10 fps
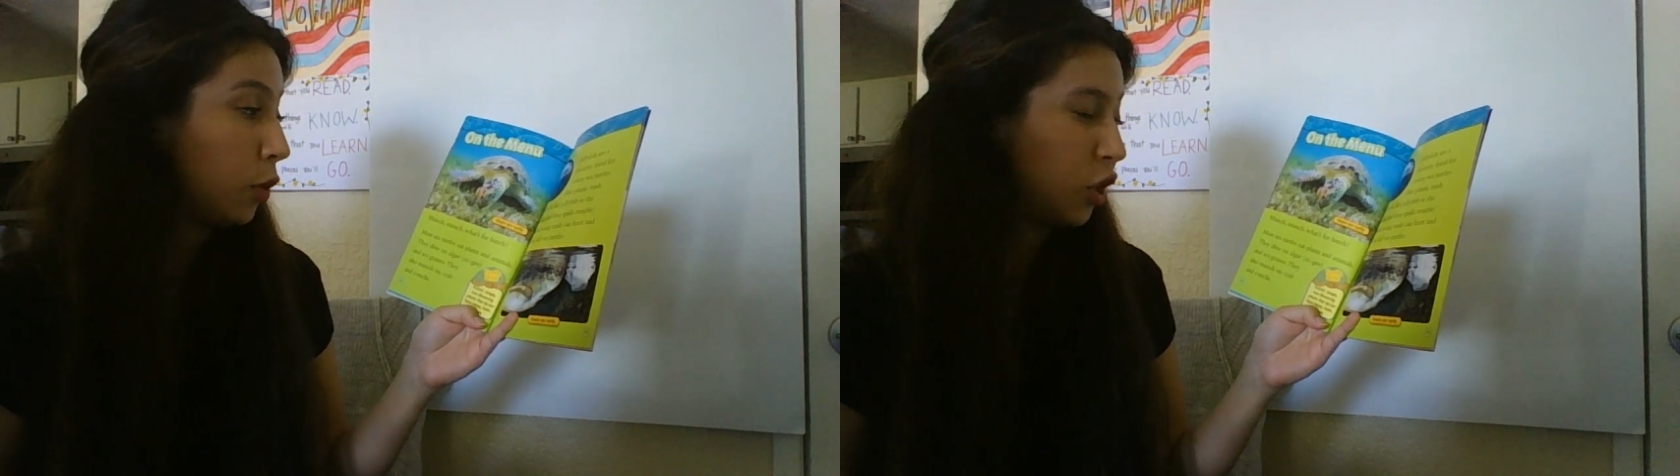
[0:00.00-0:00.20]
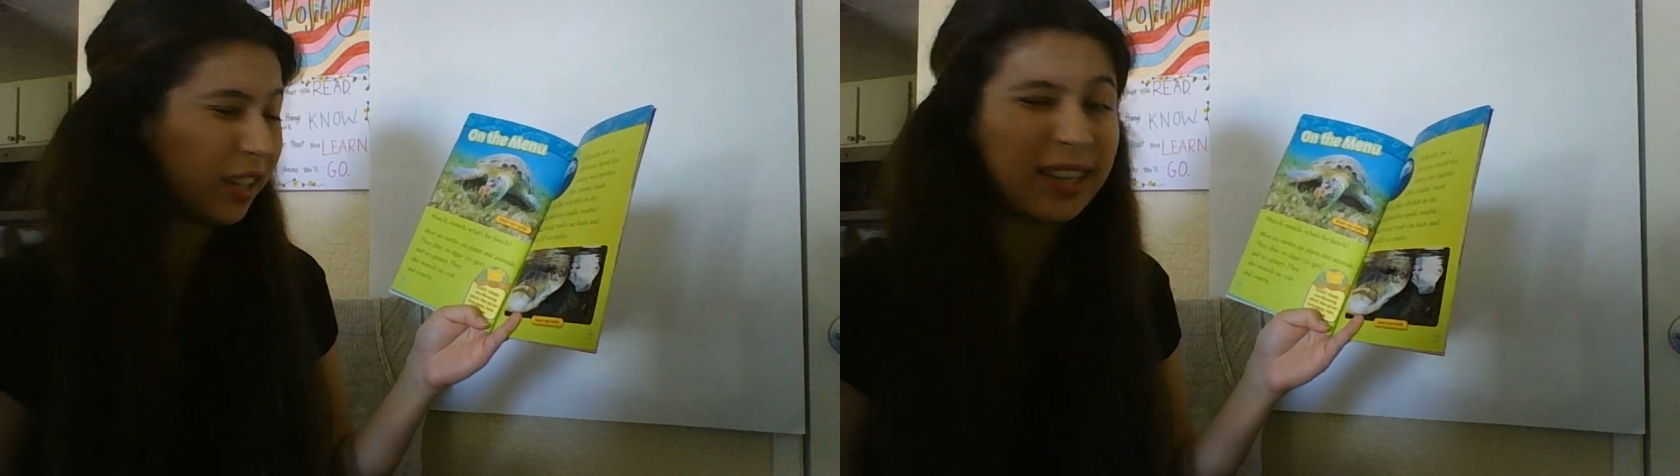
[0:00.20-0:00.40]

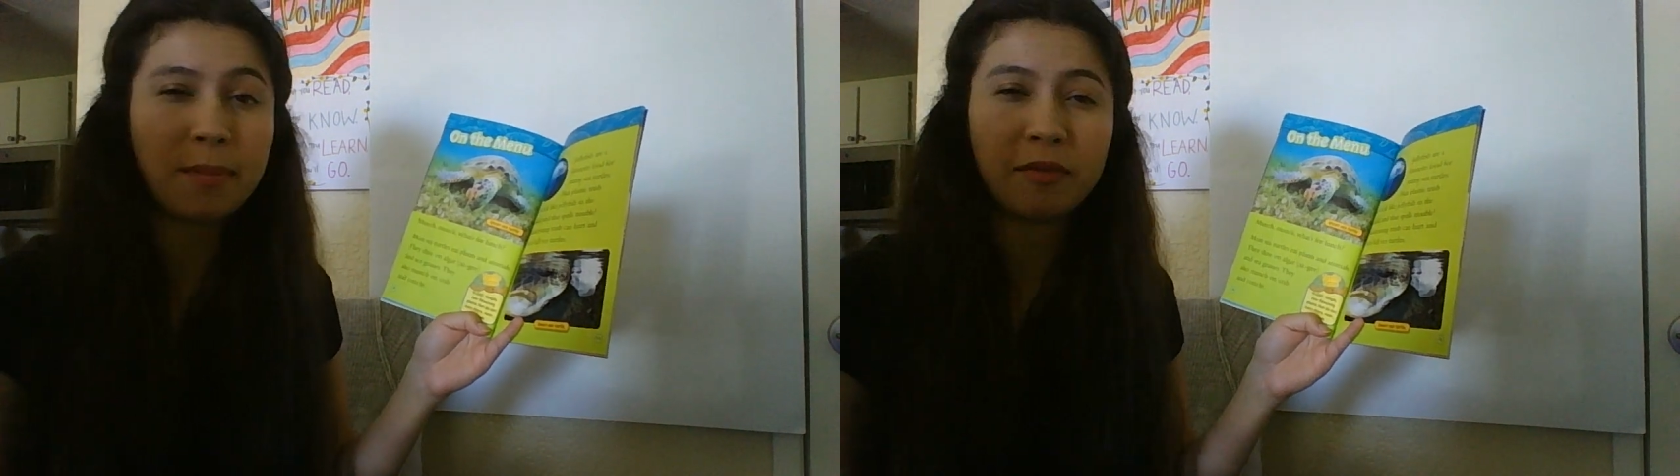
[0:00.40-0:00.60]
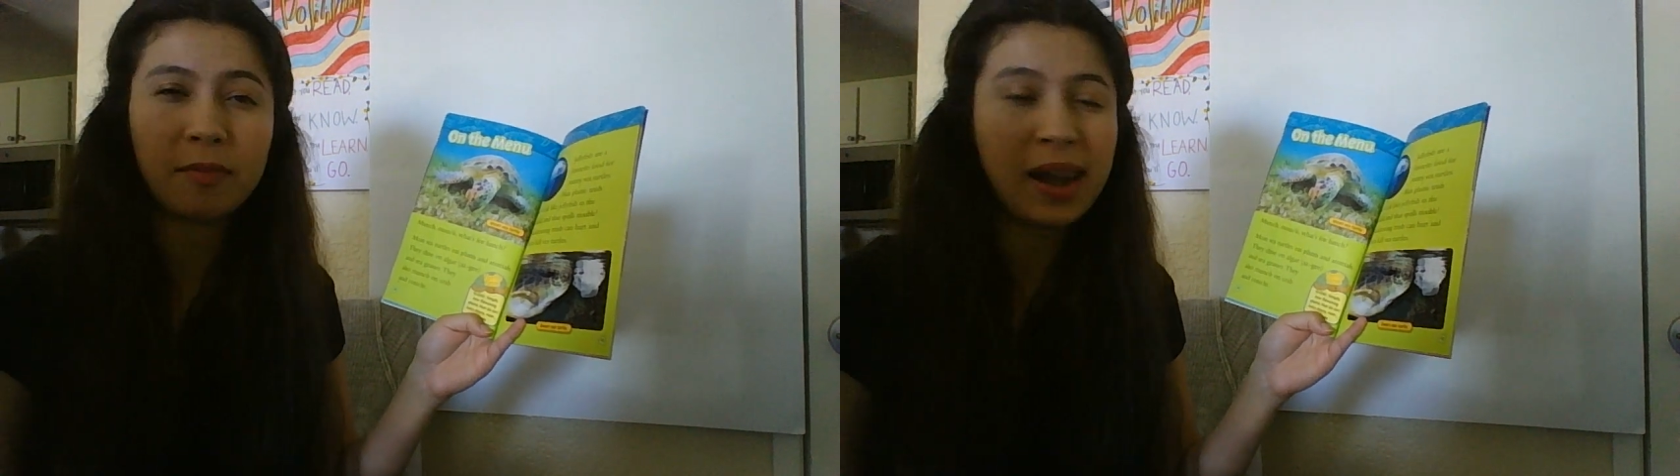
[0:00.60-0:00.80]
which is a
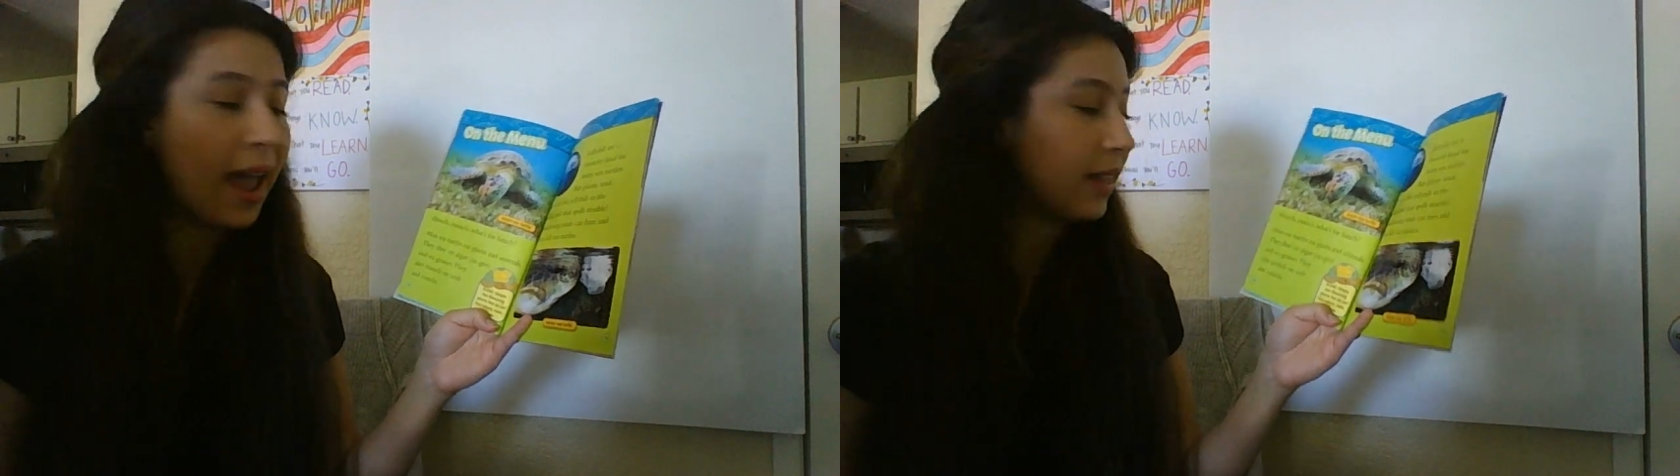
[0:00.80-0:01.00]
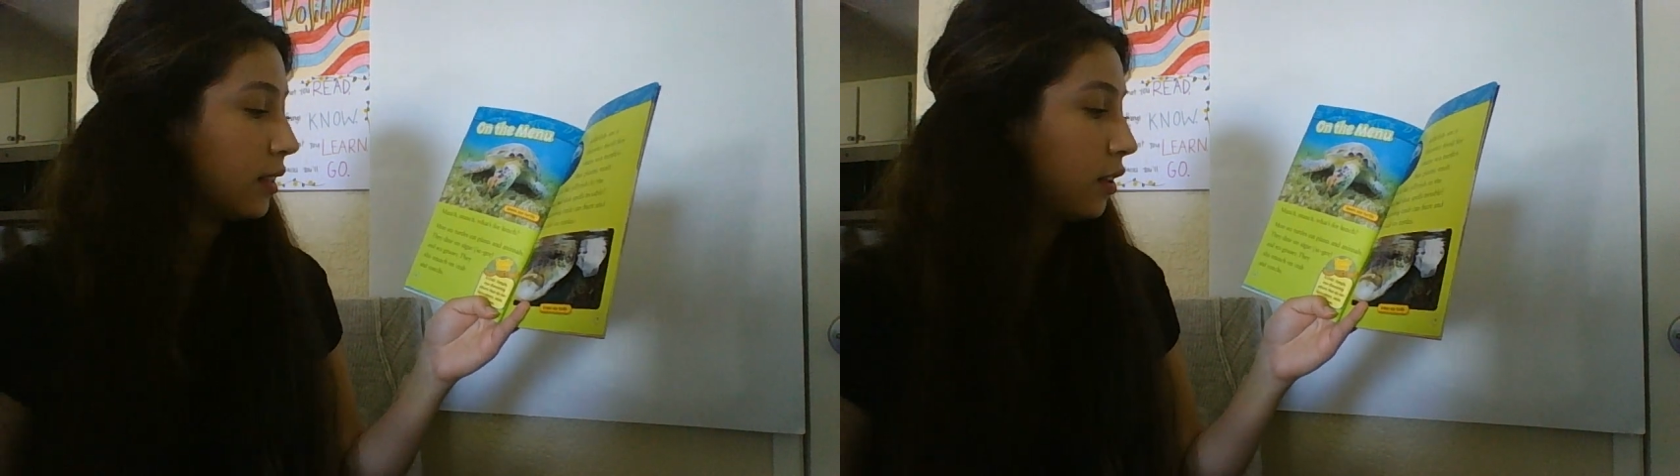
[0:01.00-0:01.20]
type of
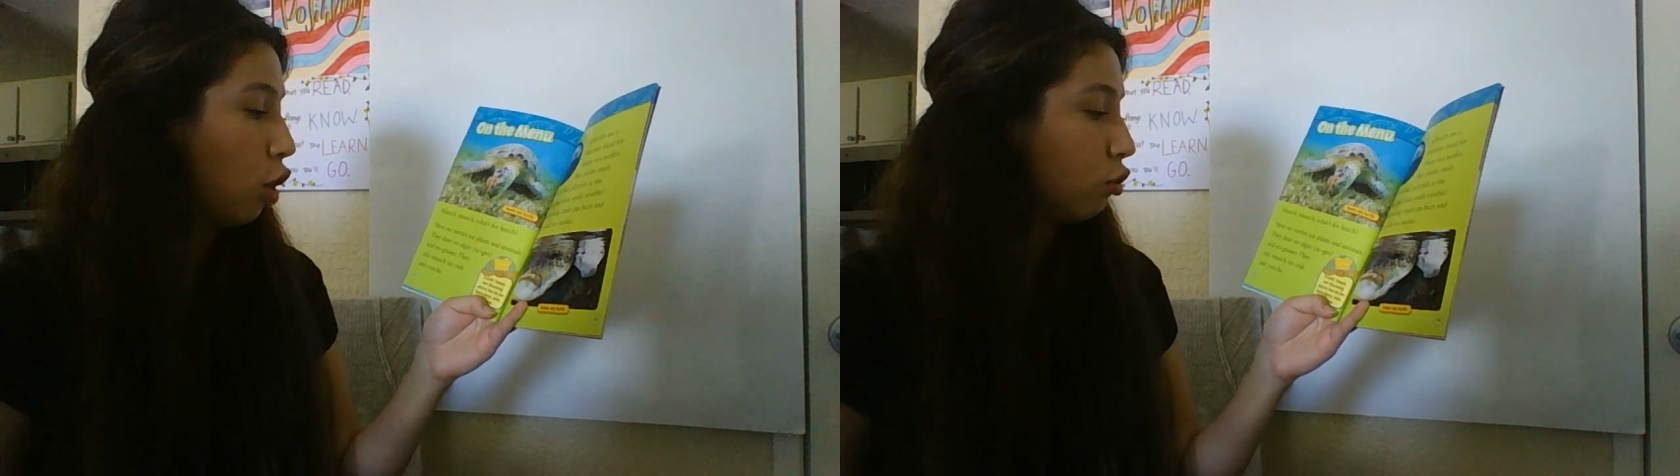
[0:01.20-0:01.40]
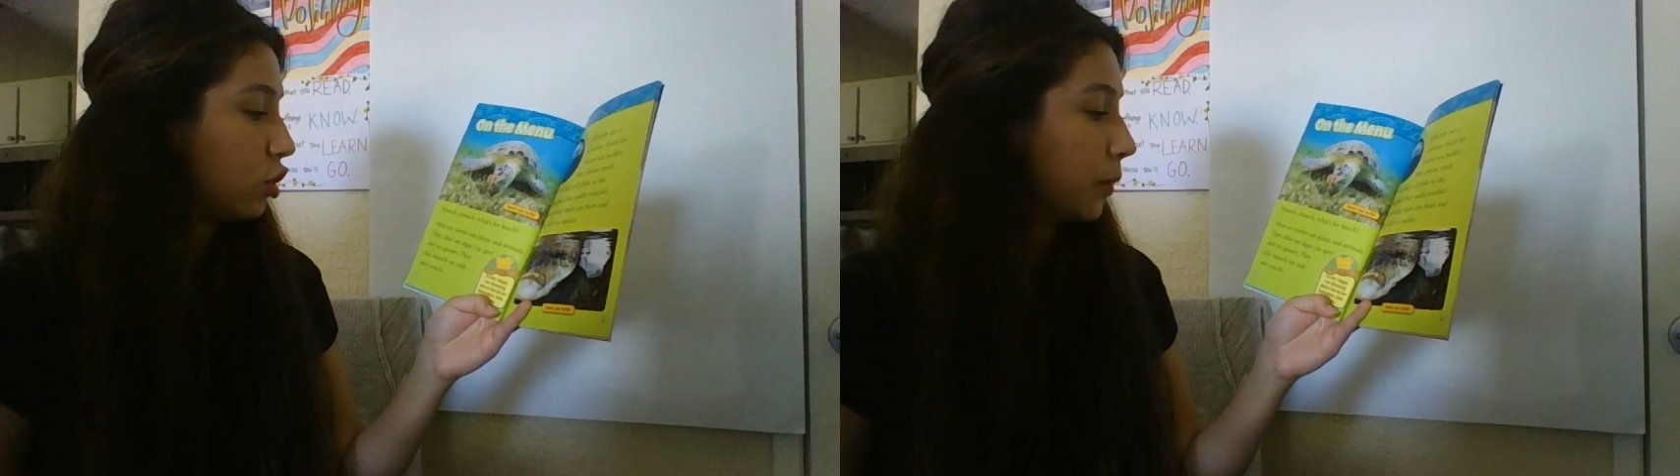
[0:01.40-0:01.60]
plant in the
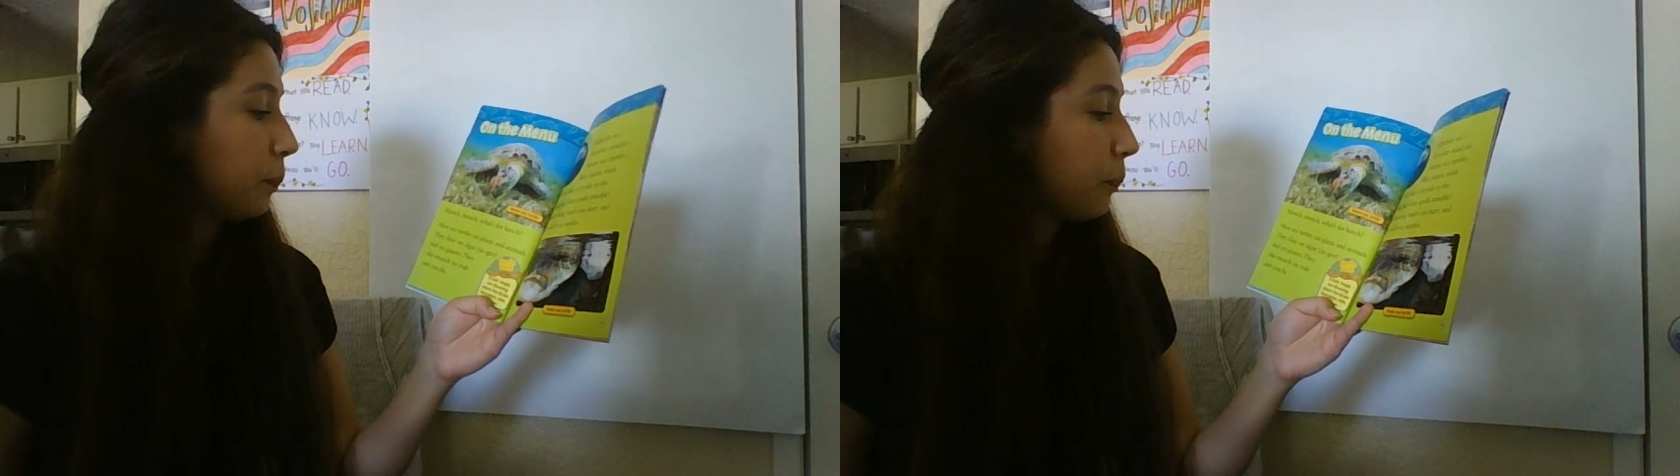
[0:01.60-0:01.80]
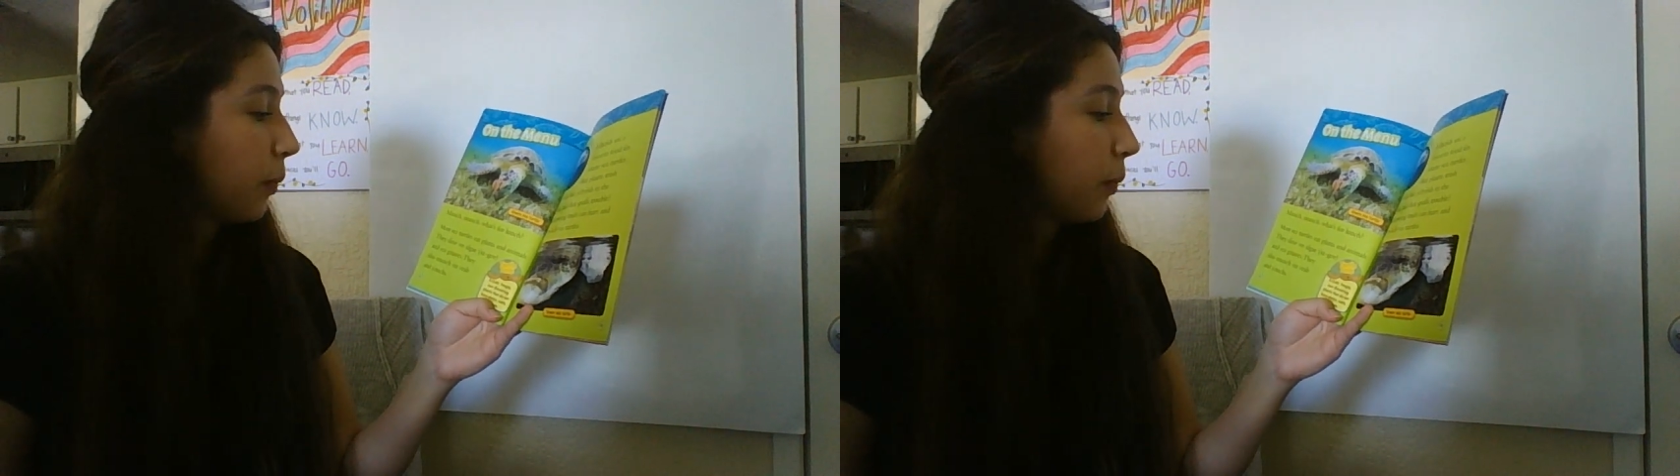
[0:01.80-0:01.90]
ocean,